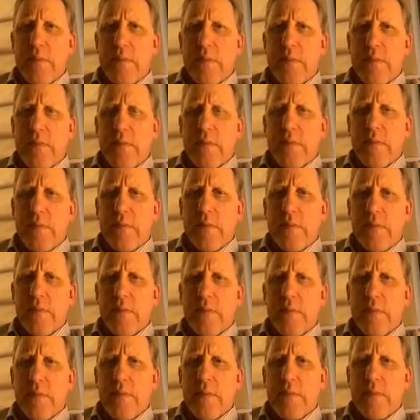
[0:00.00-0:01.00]

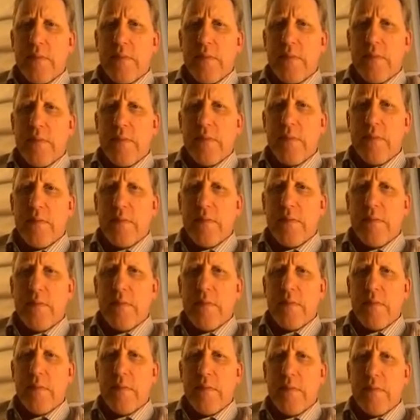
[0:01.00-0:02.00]

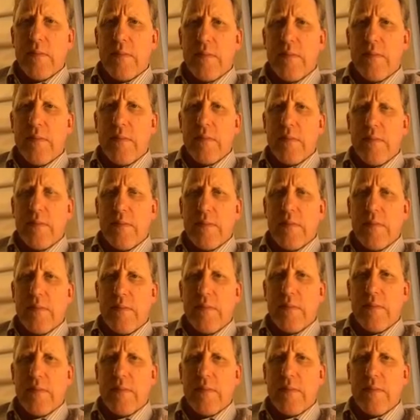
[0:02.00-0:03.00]

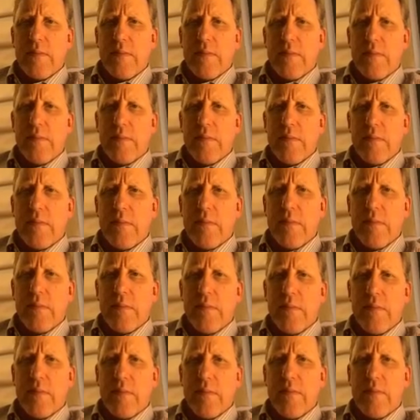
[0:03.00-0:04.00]

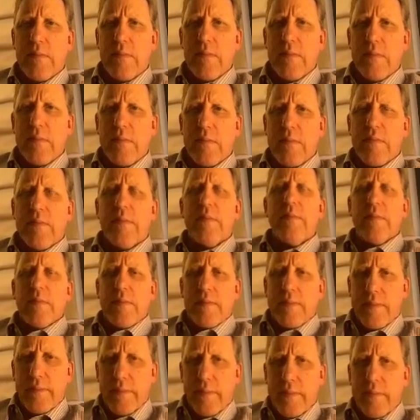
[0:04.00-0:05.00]

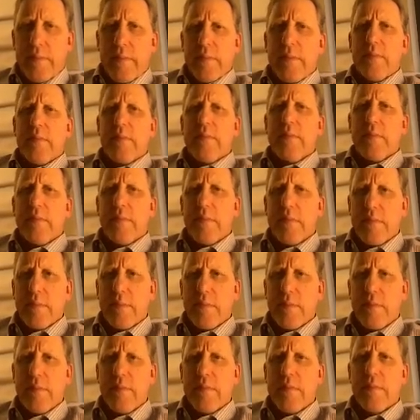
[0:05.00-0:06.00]

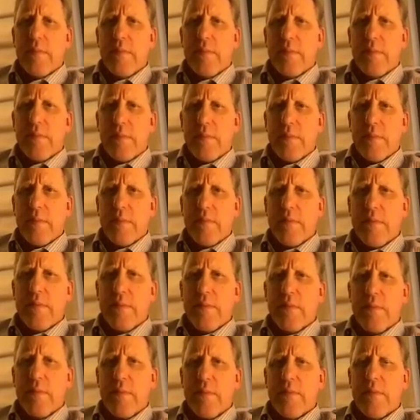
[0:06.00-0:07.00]

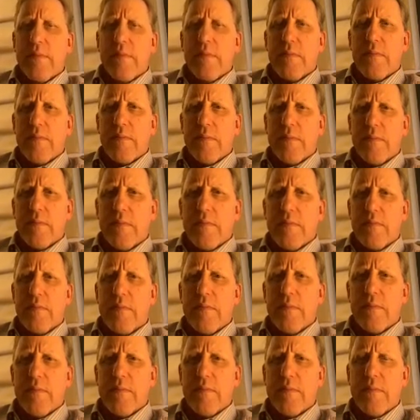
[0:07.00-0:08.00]
[no speech]